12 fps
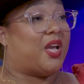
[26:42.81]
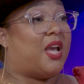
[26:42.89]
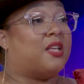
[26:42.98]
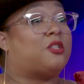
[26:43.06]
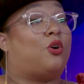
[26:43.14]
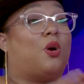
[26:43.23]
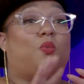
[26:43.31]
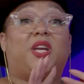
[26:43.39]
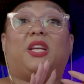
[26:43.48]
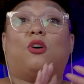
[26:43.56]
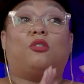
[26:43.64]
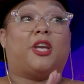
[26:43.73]
And so are we
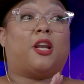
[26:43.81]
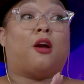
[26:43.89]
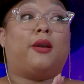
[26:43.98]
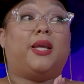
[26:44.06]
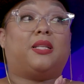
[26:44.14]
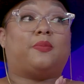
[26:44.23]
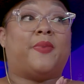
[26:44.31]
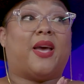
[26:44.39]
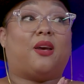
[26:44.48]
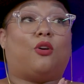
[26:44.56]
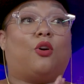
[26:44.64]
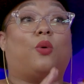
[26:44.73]
going to get our needs
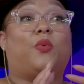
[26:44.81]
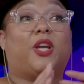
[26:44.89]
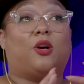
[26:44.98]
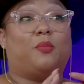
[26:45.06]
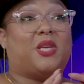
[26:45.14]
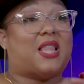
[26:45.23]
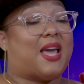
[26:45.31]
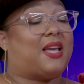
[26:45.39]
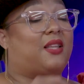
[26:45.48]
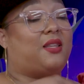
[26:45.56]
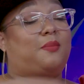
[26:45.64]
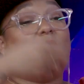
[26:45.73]
met, or are we going to be like,
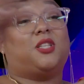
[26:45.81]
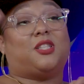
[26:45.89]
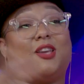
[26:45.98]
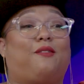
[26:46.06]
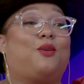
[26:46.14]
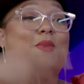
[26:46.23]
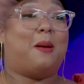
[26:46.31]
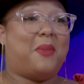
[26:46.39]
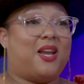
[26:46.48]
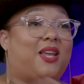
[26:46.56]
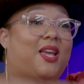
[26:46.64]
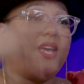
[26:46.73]
let me just give you my
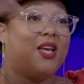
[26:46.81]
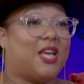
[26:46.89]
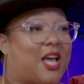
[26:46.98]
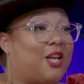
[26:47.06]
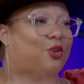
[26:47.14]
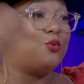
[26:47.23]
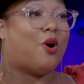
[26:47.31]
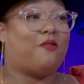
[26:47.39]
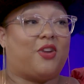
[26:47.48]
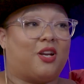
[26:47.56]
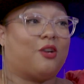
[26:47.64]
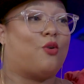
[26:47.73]
money and you over
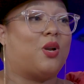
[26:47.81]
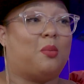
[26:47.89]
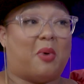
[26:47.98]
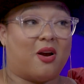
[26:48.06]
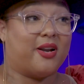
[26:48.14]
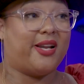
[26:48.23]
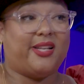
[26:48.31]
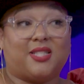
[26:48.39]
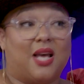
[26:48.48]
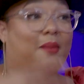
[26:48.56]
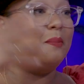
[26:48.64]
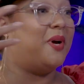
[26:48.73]
here going to Barney's,
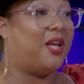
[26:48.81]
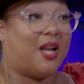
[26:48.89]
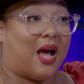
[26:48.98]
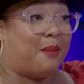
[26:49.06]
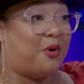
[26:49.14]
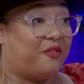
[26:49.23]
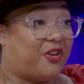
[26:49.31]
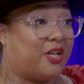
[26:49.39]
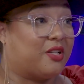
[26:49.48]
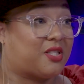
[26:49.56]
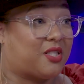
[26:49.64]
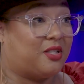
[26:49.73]
but I'm over
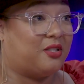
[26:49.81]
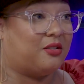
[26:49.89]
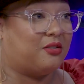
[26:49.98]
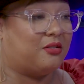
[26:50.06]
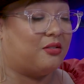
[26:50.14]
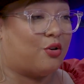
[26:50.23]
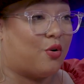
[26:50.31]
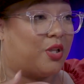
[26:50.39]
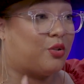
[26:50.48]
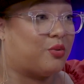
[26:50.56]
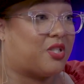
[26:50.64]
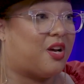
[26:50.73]
here still going
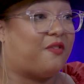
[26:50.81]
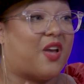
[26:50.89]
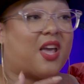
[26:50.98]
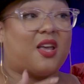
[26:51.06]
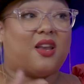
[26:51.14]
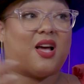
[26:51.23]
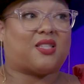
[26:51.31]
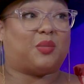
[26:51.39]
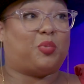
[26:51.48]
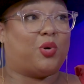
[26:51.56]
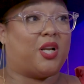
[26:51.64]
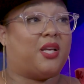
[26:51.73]
through stuff and not
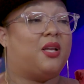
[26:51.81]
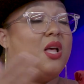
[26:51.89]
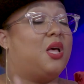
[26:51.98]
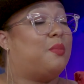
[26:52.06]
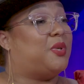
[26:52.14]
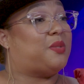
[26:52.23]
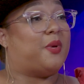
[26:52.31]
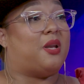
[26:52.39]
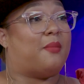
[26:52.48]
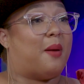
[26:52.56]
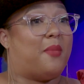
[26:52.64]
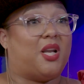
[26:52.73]
supported, but
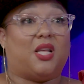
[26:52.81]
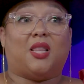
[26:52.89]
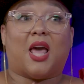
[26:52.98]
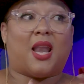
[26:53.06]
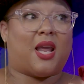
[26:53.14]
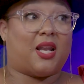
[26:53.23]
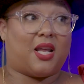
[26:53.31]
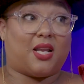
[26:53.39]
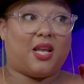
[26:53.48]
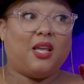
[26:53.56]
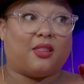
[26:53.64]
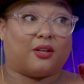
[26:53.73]
spending my money. That ain't it
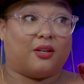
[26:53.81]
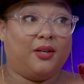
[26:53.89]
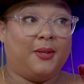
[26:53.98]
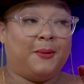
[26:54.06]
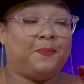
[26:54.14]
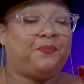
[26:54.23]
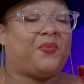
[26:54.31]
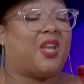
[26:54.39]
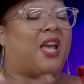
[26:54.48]
either. Yeah.